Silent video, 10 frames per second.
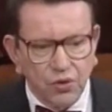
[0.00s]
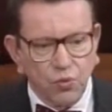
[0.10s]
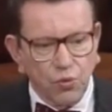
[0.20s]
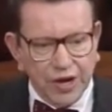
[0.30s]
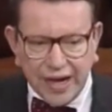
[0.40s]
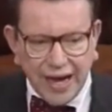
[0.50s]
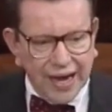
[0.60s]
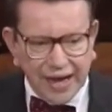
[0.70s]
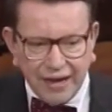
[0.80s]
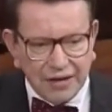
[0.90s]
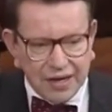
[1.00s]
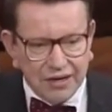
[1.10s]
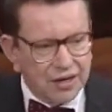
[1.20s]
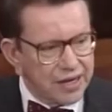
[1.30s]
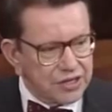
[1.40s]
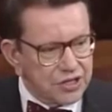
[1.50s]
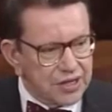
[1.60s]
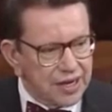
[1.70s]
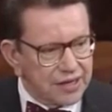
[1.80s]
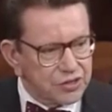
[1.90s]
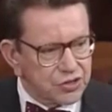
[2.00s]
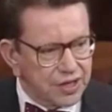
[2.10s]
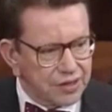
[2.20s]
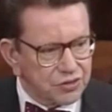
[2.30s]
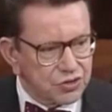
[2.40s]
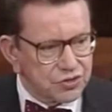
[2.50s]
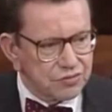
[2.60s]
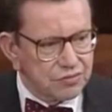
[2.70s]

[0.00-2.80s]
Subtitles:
we had in 1986.